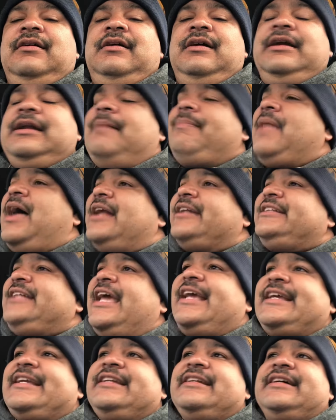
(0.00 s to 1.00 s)
And I'm not
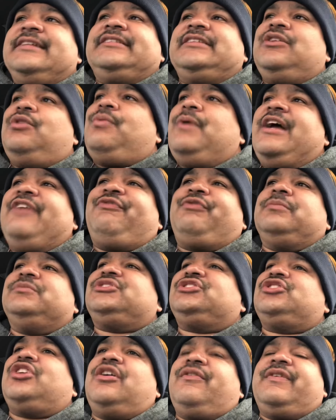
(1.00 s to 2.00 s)
taking nothing away from
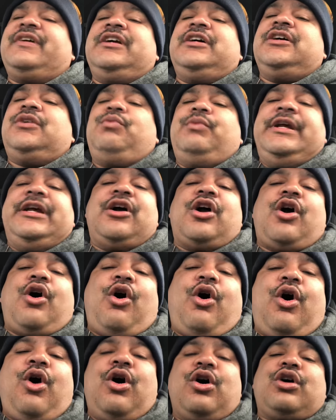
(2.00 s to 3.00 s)
servanthood. We are
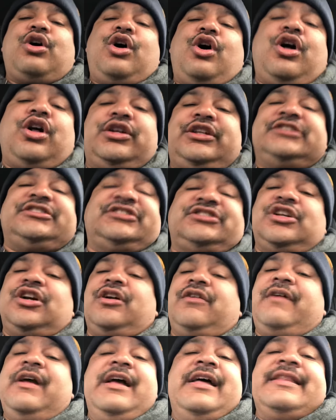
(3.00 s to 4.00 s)
all called to
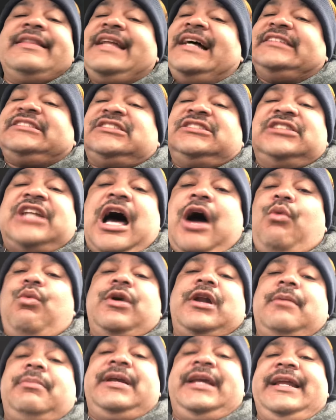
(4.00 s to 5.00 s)
serve. That's not
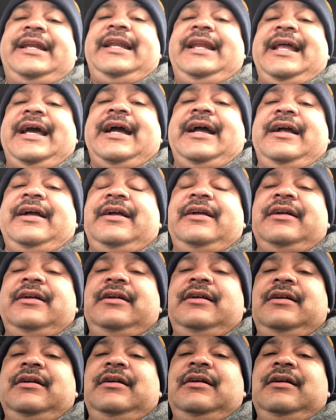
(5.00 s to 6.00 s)
what I'm getting at.
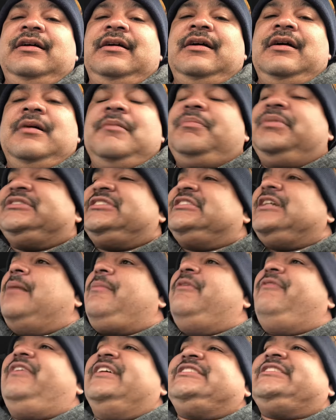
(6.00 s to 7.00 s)
But
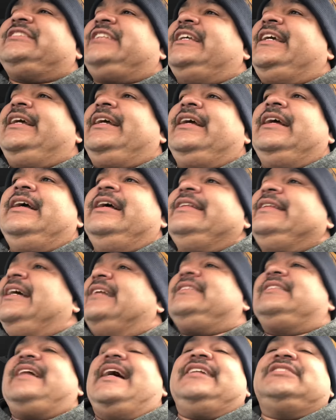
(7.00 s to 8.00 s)
some of us think
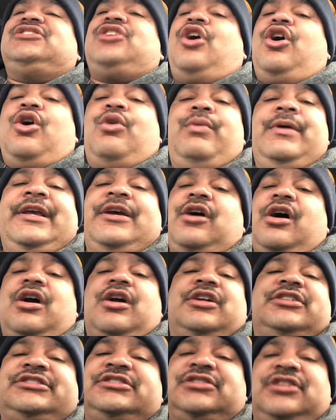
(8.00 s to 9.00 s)
that that's all we
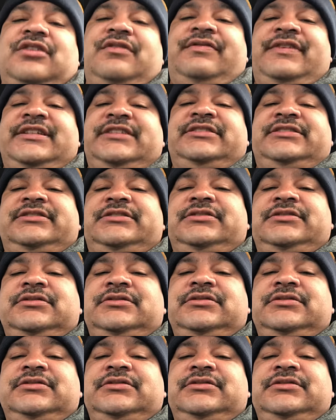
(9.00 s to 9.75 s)
are as servants.